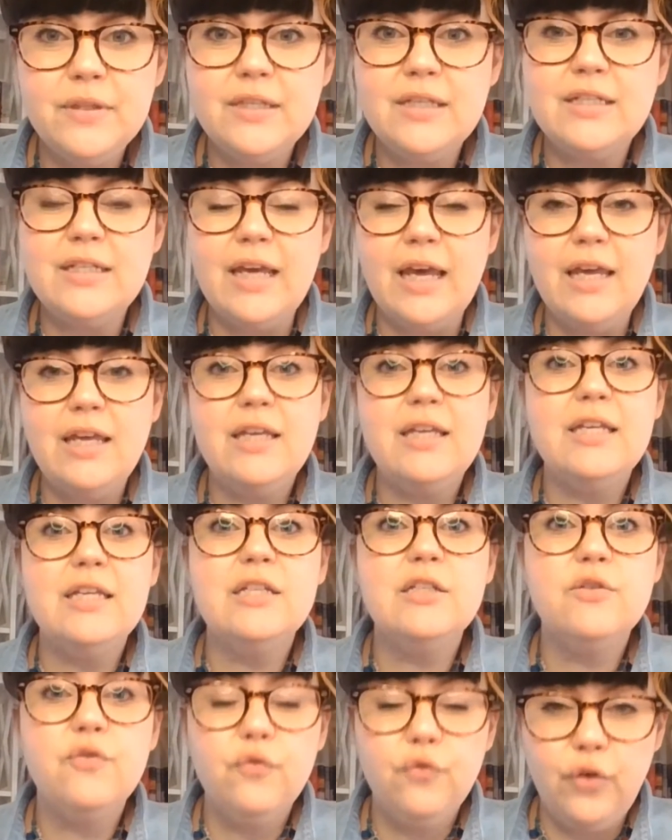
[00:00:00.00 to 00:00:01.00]
Today
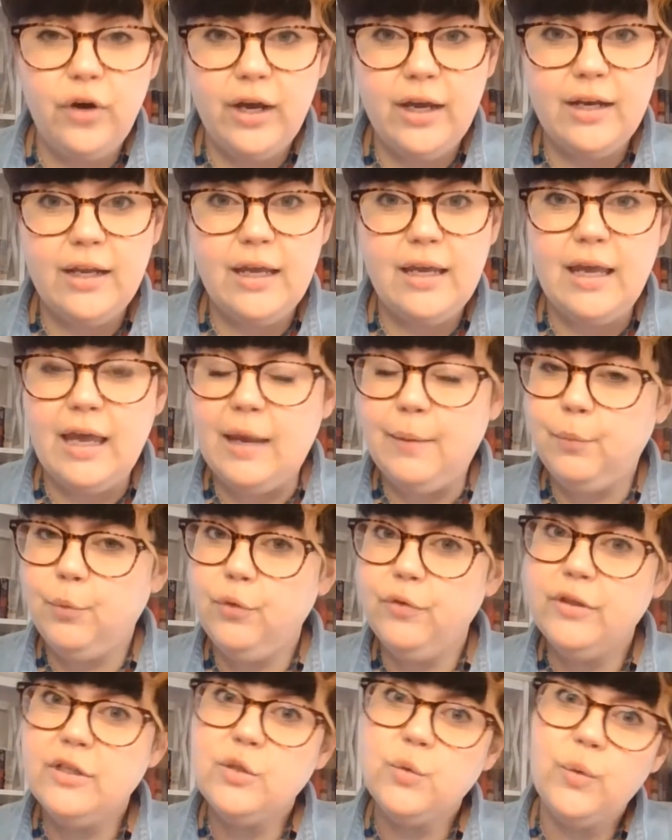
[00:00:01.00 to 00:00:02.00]
is Friday,
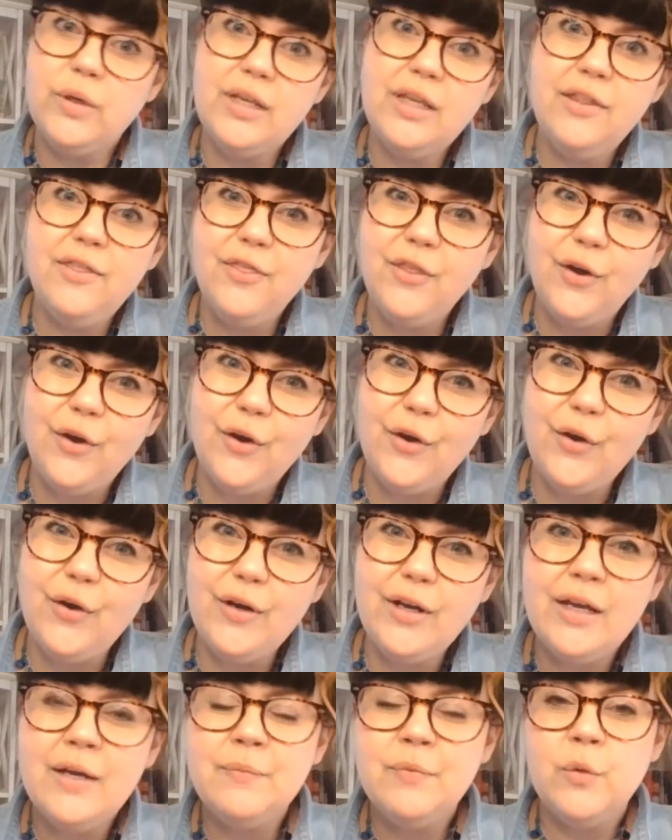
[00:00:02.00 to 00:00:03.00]
April the
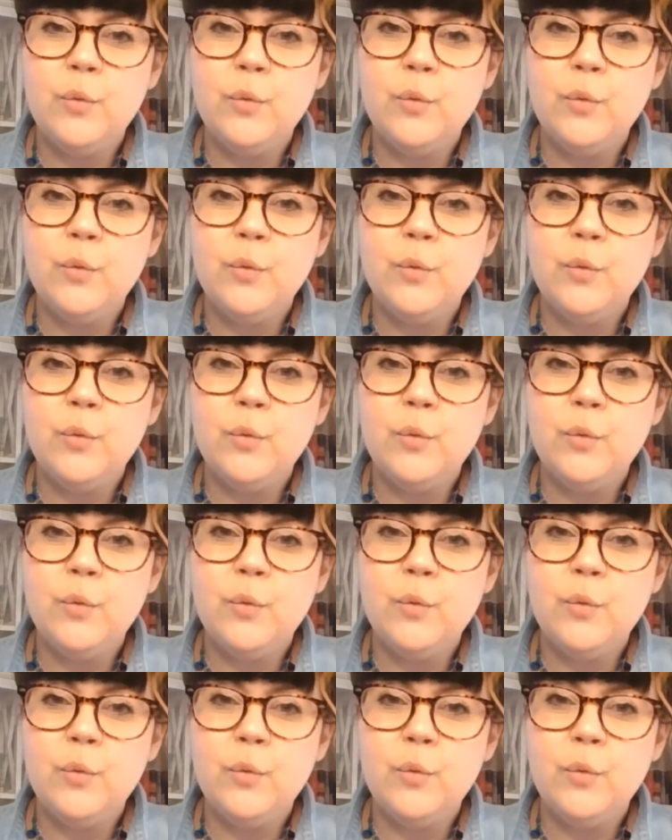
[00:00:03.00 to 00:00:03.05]
23rd,